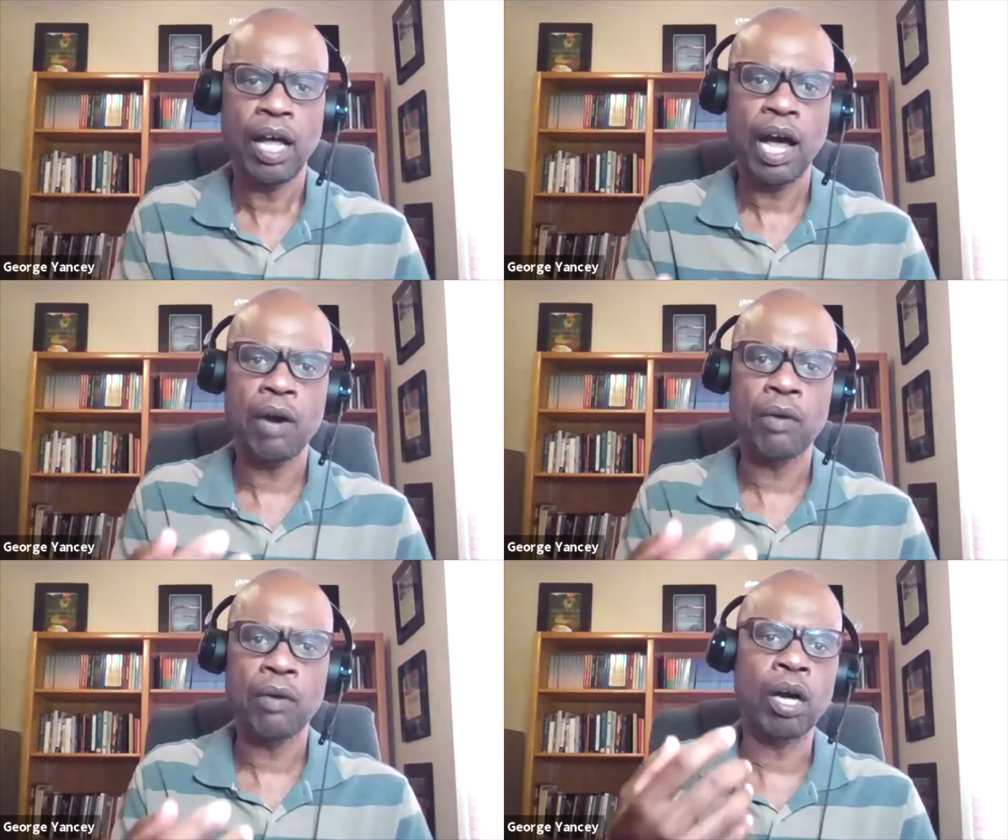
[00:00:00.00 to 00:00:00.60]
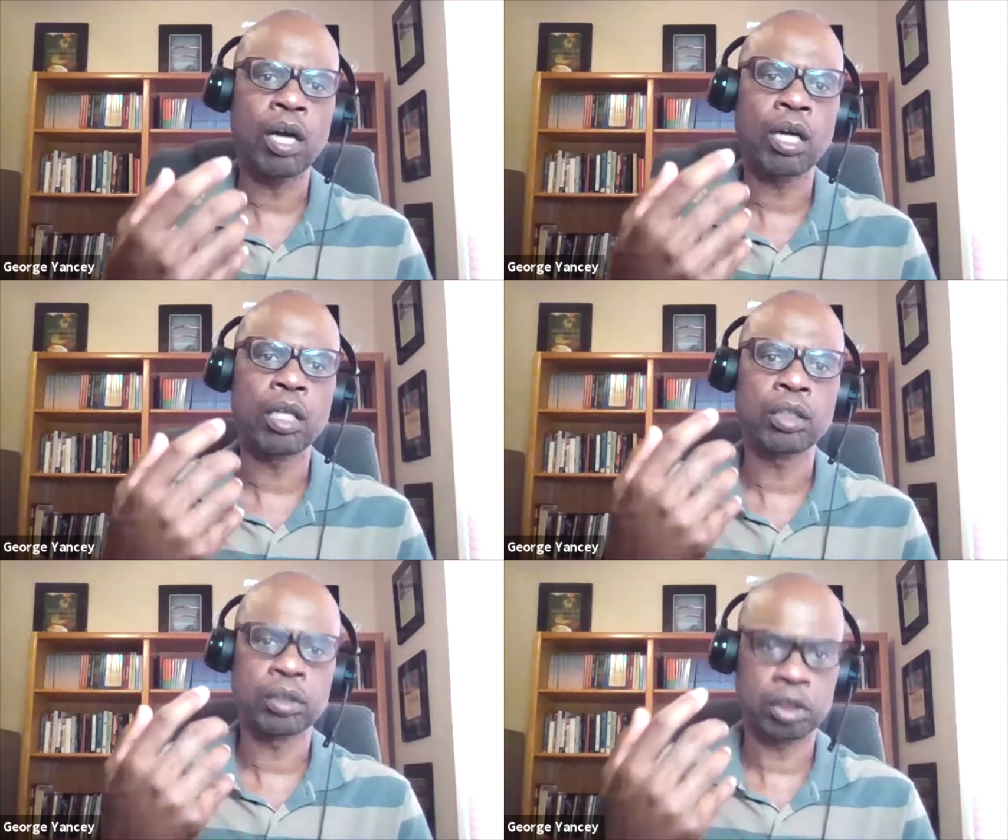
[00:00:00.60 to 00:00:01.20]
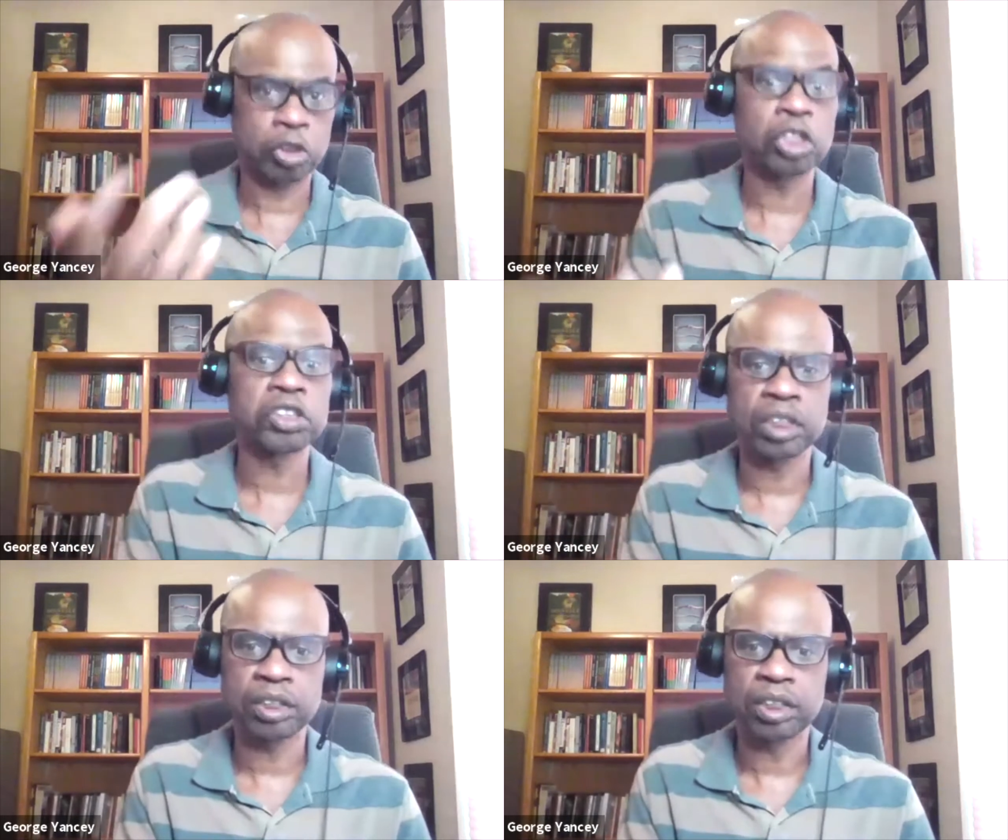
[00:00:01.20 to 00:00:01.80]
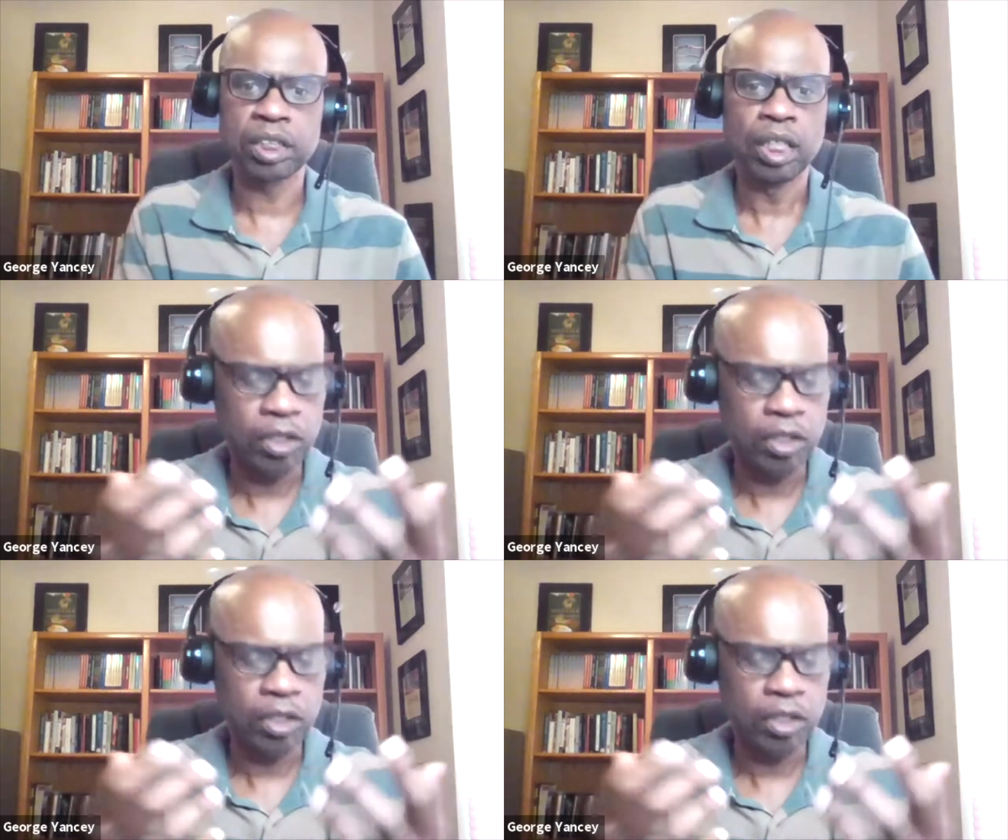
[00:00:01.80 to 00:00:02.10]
how our churches,